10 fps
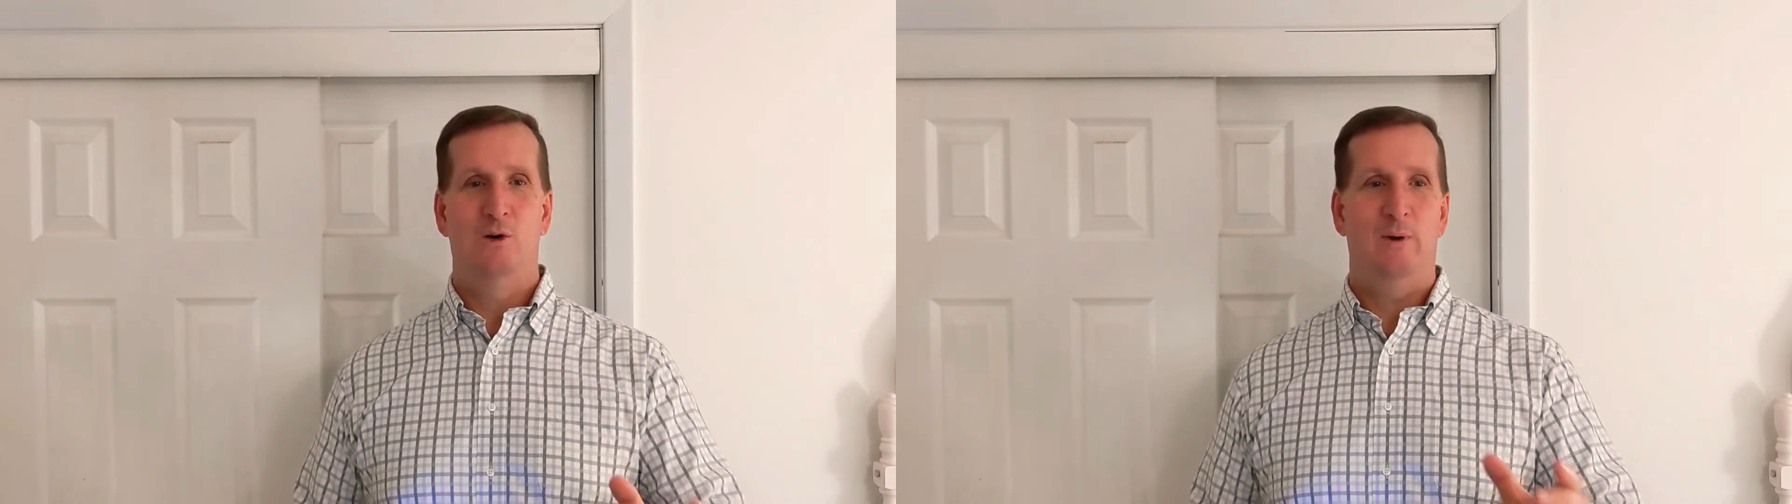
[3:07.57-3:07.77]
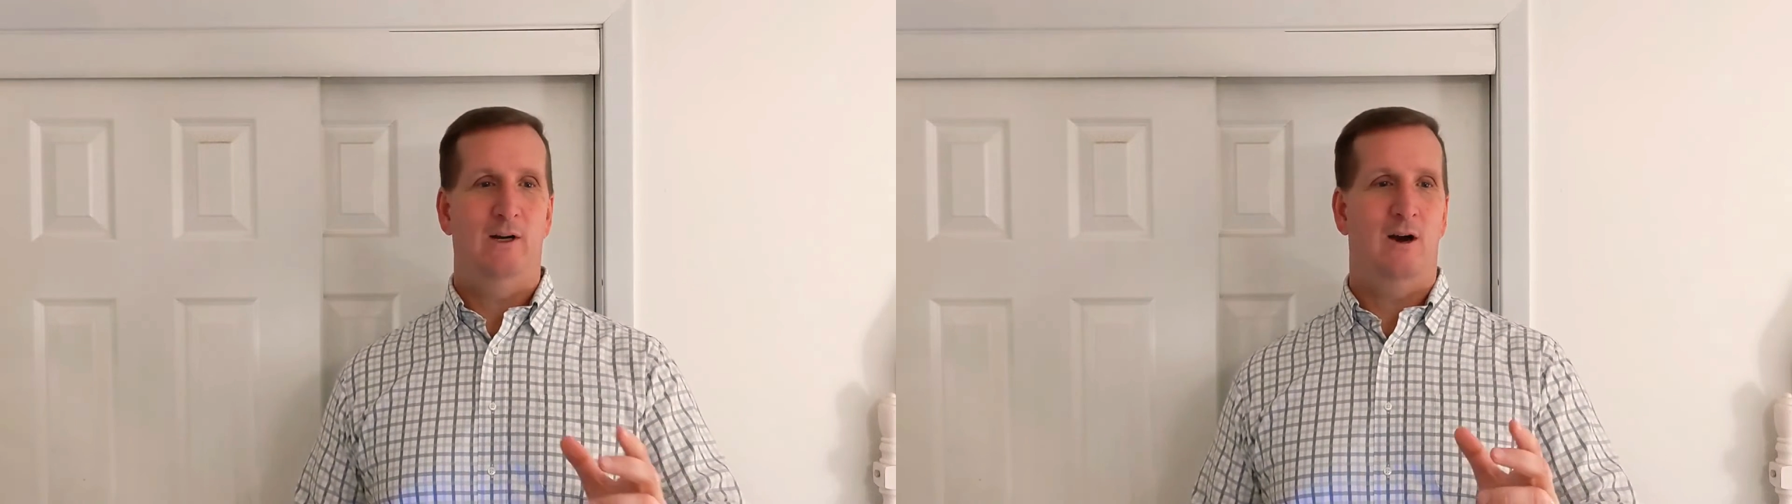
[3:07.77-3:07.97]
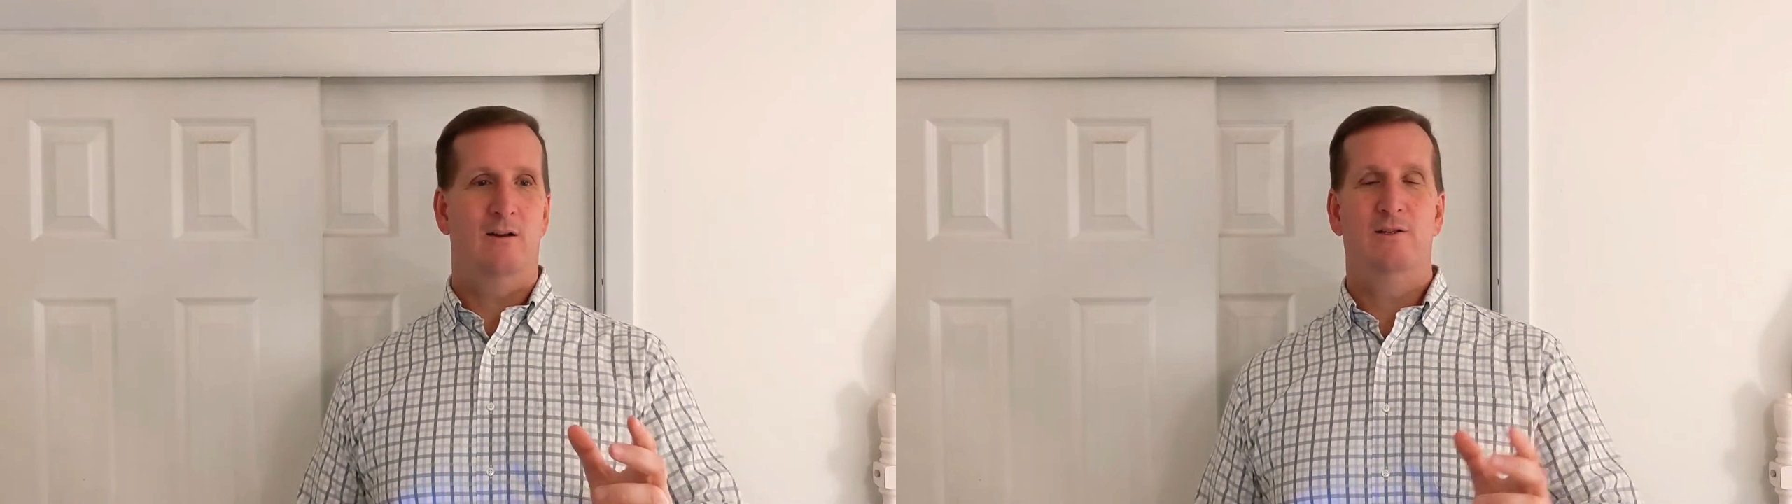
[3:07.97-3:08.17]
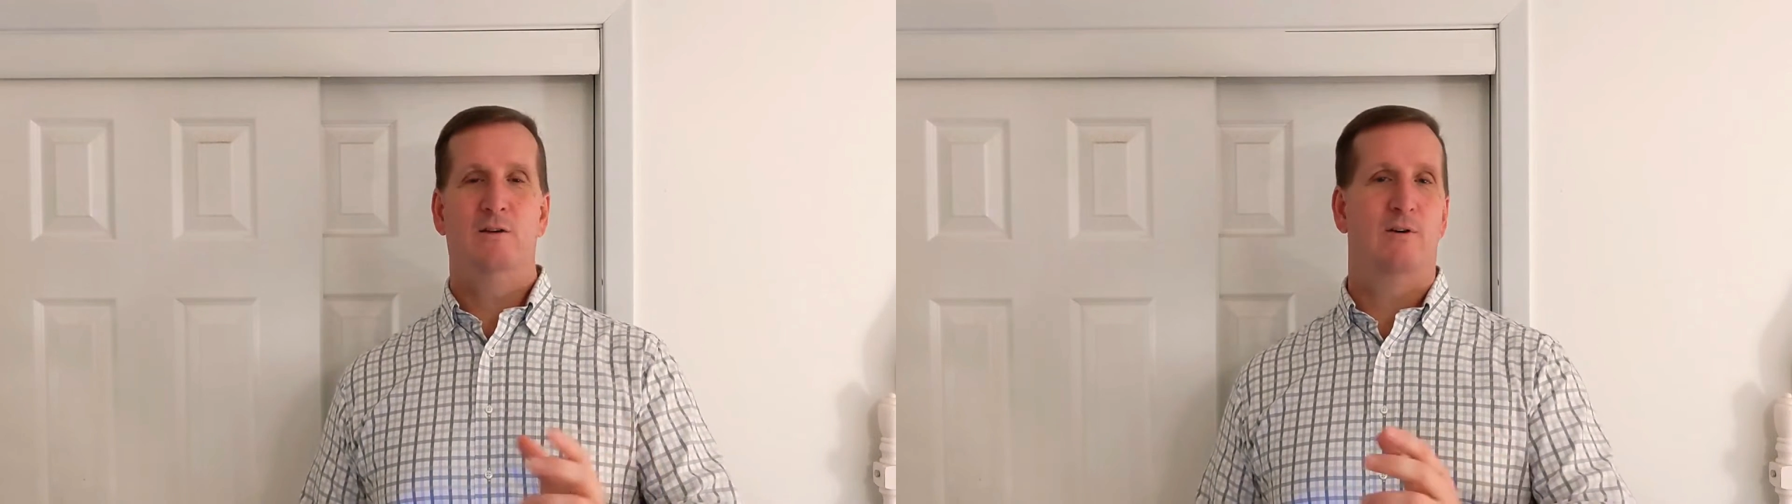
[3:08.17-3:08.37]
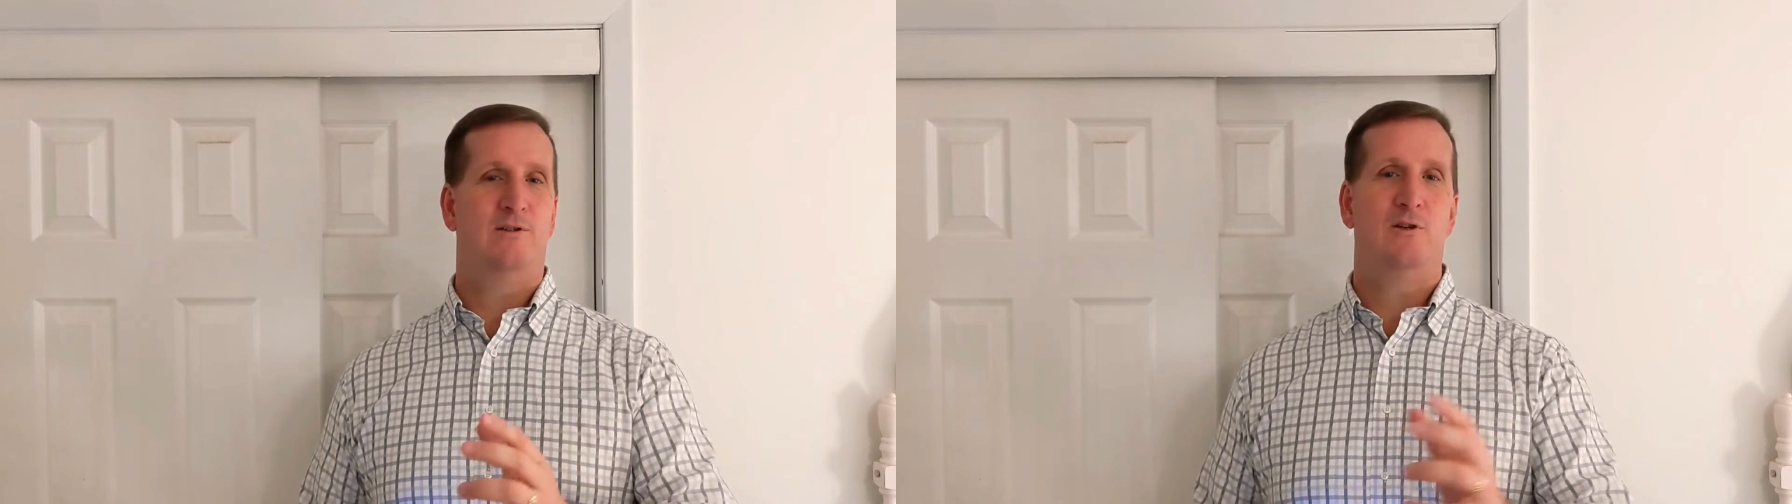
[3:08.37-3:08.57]
regardless
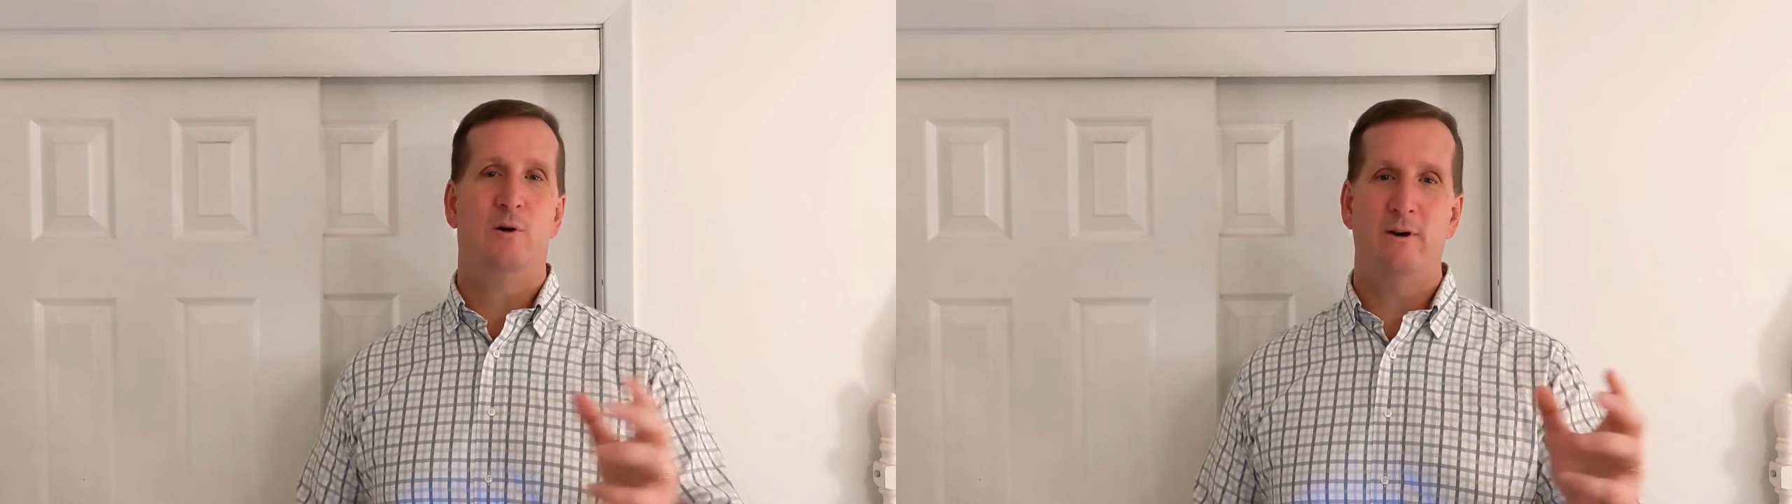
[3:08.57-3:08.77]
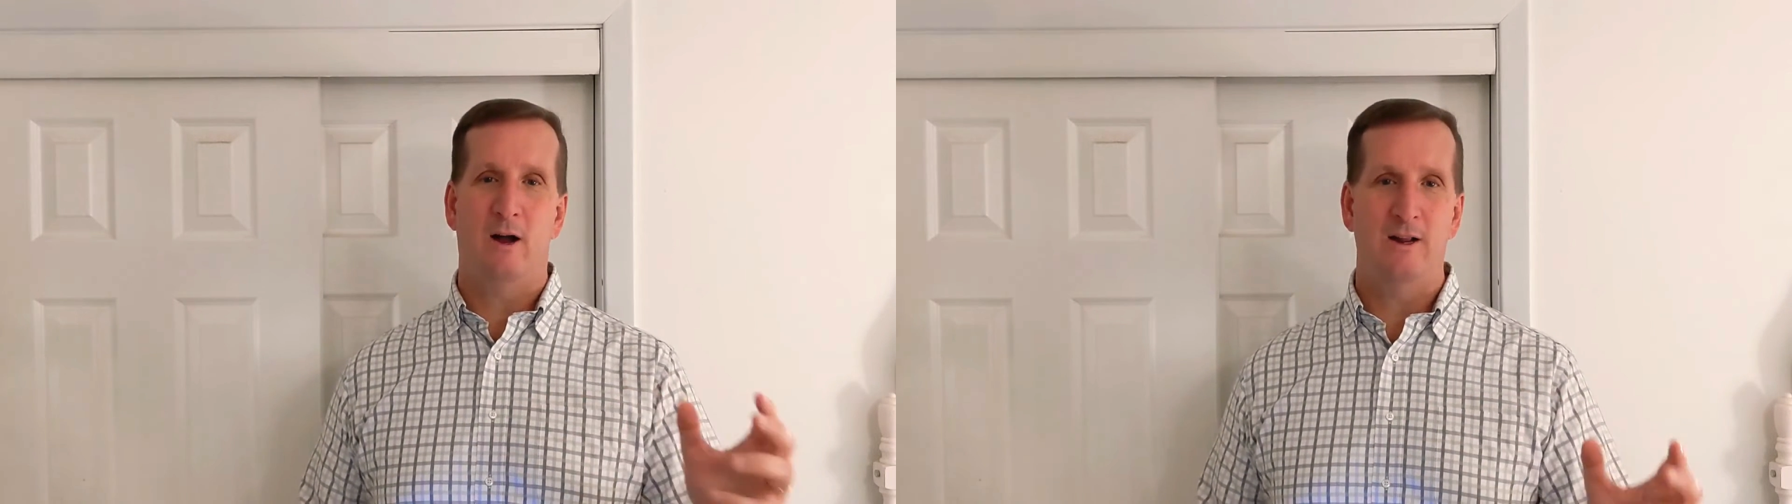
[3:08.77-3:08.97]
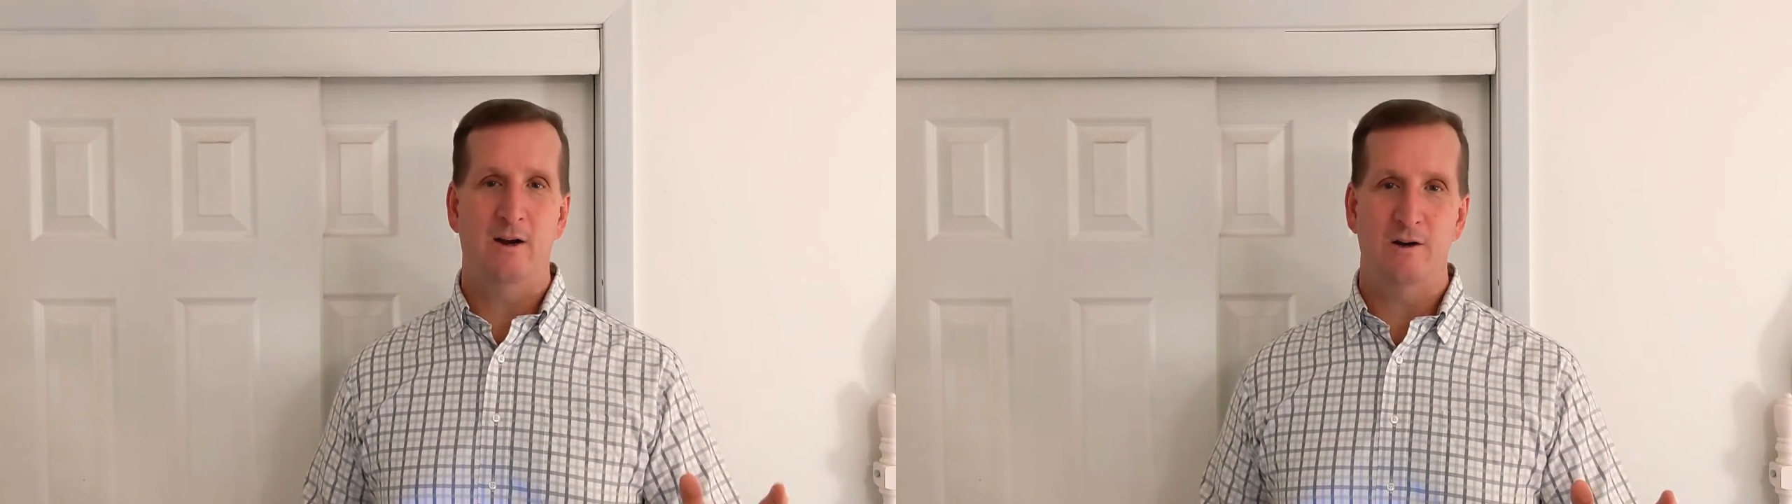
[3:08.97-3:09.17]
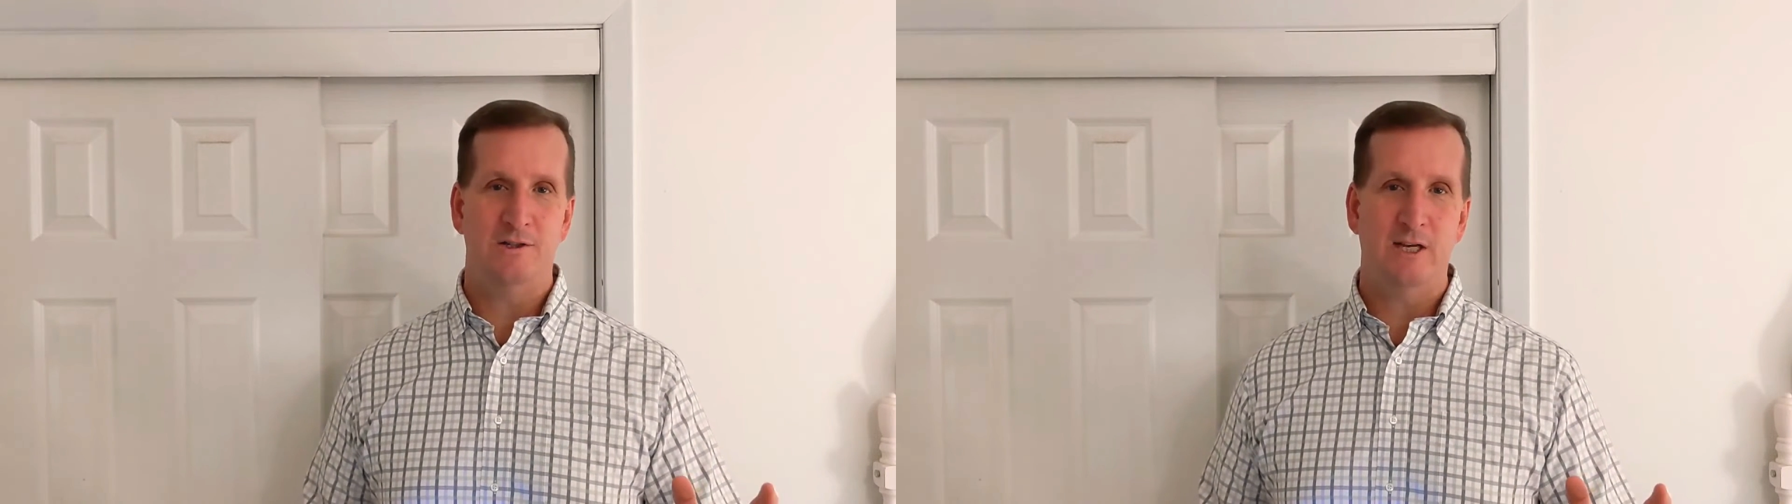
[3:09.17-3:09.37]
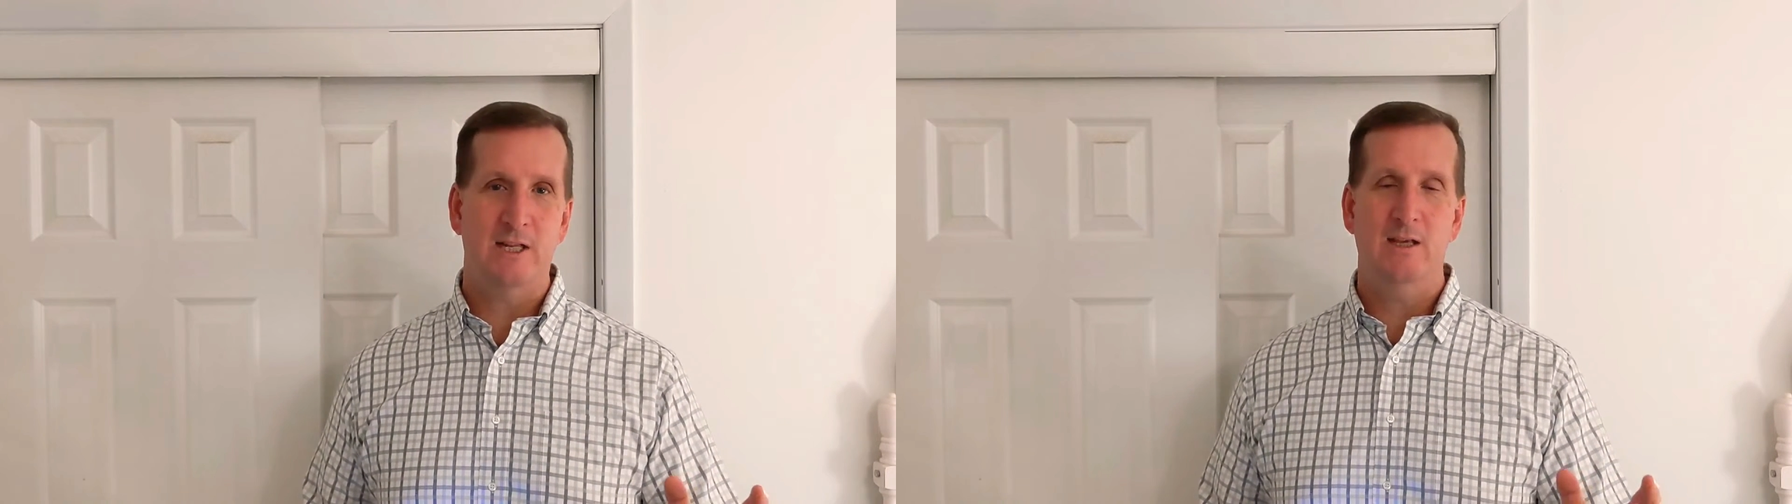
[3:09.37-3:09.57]
of what's going on in our
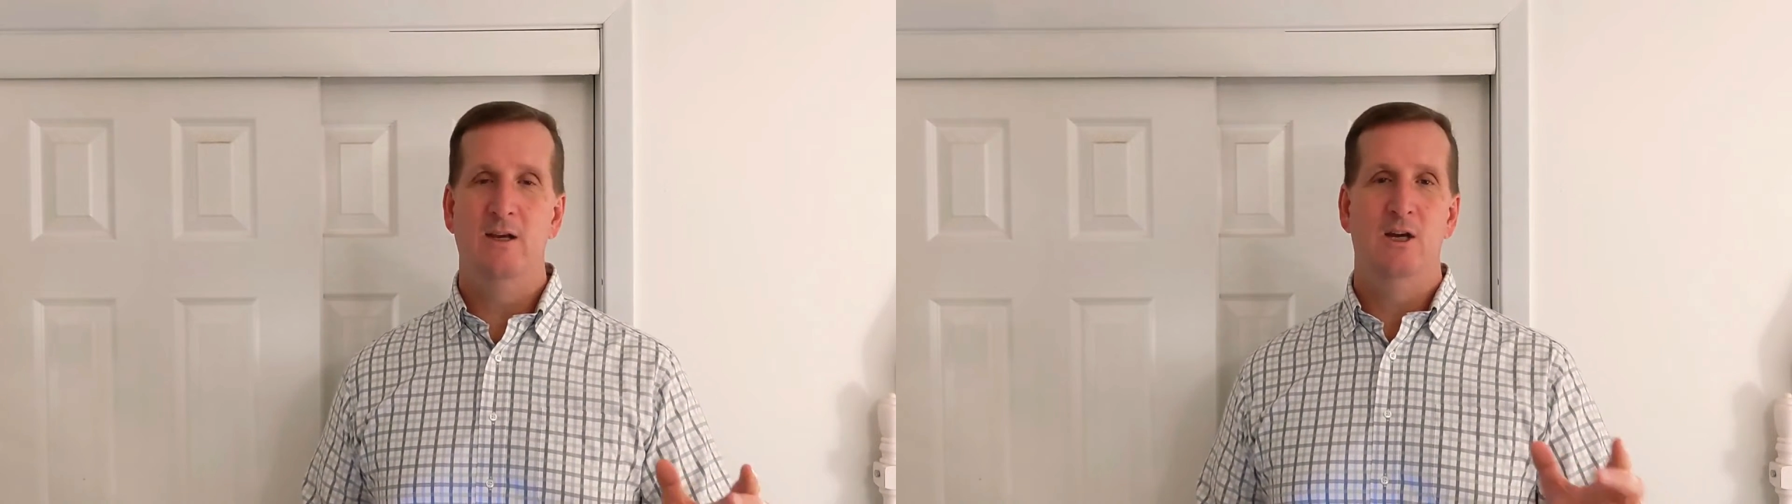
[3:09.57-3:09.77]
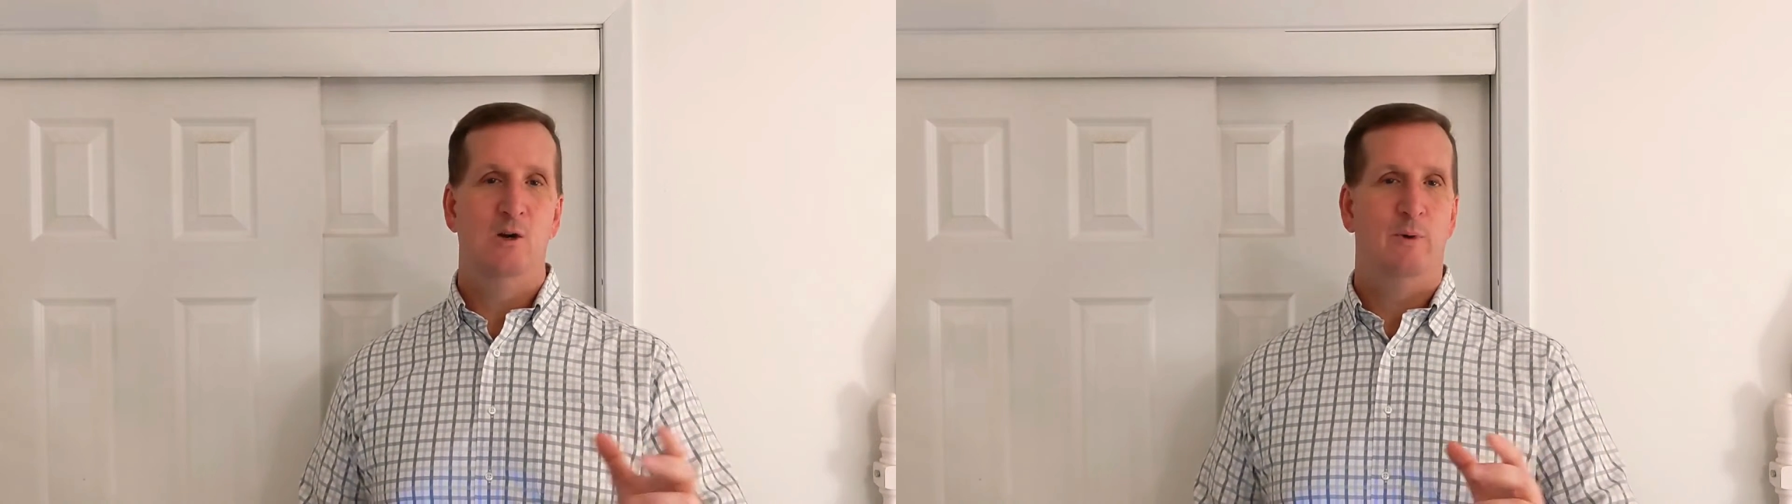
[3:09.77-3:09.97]
city,